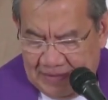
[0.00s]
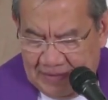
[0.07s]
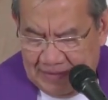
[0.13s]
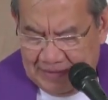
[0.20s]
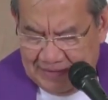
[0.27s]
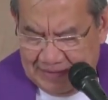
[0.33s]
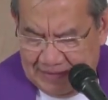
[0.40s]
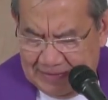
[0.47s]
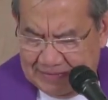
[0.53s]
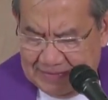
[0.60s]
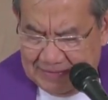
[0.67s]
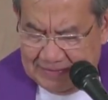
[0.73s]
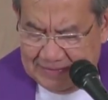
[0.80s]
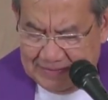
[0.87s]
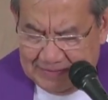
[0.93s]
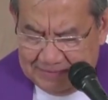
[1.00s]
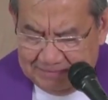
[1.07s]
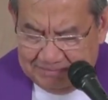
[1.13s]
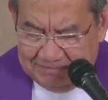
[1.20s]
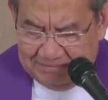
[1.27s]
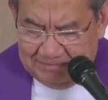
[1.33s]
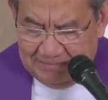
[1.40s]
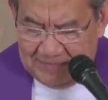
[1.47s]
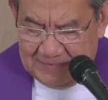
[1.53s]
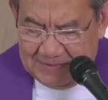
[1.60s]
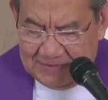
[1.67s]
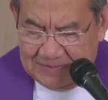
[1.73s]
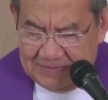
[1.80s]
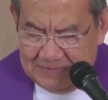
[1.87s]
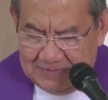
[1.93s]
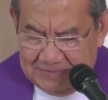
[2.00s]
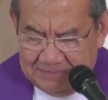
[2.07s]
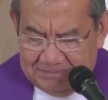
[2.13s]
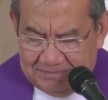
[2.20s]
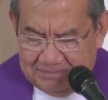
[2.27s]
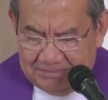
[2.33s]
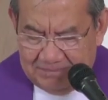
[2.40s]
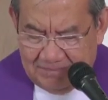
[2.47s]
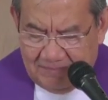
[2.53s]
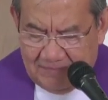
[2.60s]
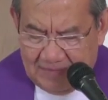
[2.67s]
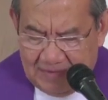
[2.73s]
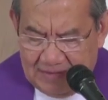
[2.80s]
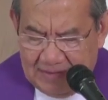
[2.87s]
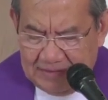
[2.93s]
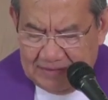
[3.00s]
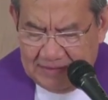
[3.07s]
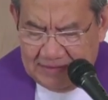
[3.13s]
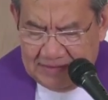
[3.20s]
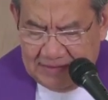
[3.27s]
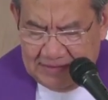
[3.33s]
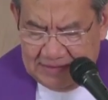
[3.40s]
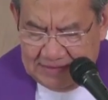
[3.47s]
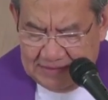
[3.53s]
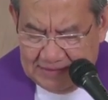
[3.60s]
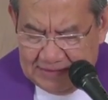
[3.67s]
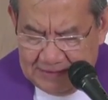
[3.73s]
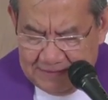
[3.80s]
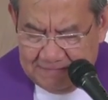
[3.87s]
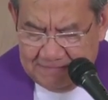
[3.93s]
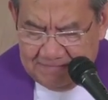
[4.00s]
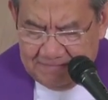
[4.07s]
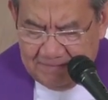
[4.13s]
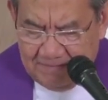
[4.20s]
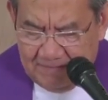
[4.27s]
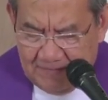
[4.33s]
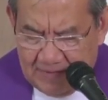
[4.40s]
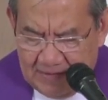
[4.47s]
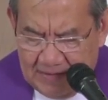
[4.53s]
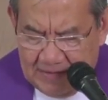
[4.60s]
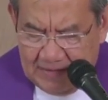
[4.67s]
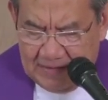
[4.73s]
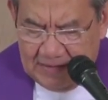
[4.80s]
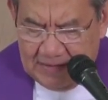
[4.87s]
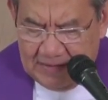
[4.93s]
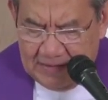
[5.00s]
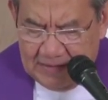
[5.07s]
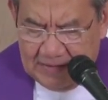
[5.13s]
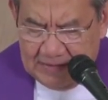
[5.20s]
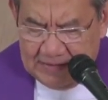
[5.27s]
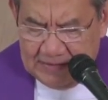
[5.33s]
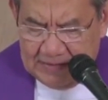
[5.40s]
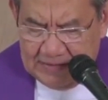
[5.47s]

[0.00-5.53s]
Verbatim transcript: And, uh, you know, the other thing is uh,